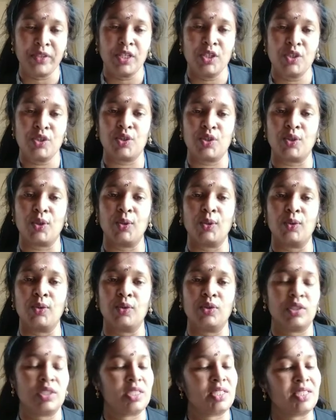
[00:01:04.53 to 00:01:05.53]

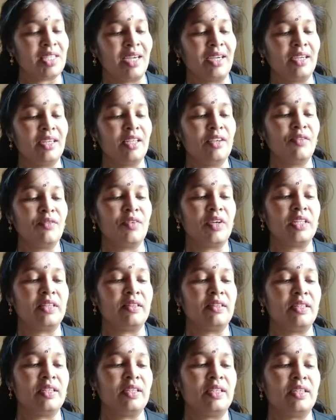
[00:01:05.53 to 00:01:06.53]
So starting
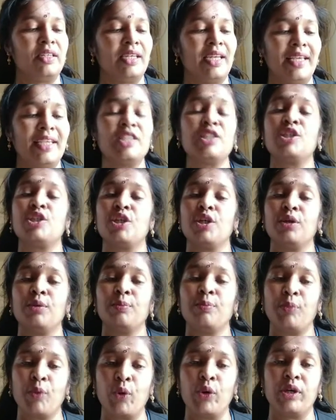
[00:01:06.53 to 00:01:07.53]
with the next
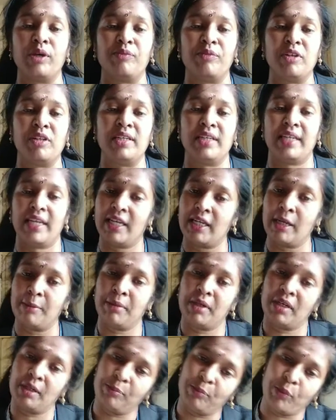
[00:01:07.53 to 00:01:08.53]
poem, we will take up
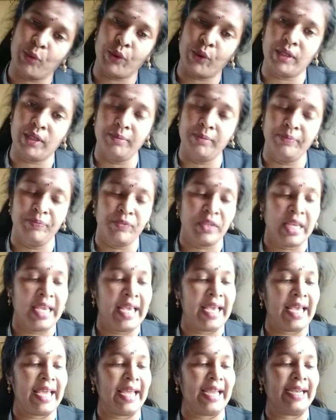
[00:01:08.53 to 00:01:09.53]
a poem,
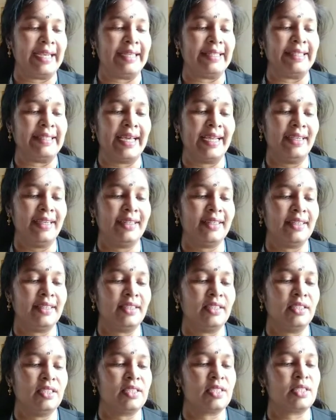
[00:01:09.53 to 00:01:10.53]
and that
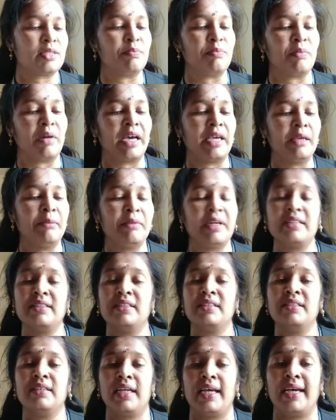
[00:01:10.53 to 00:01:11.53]
is My
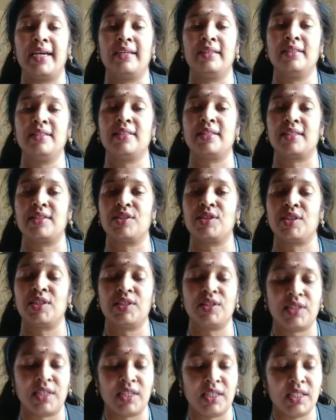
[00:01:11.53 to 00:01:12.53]
Mother at
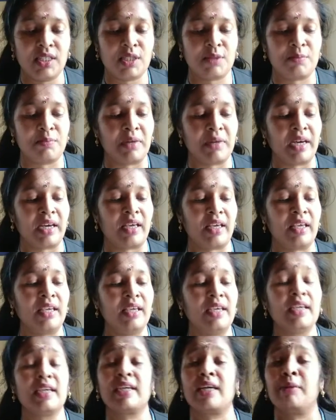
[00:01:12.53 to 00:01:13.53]
66 by
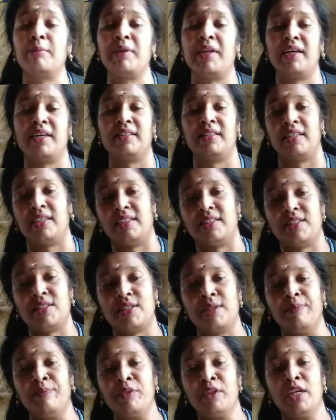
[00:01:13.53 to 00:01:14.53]
Kamla
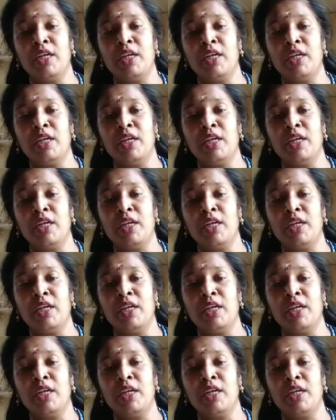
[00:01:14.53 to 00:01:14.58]
Das.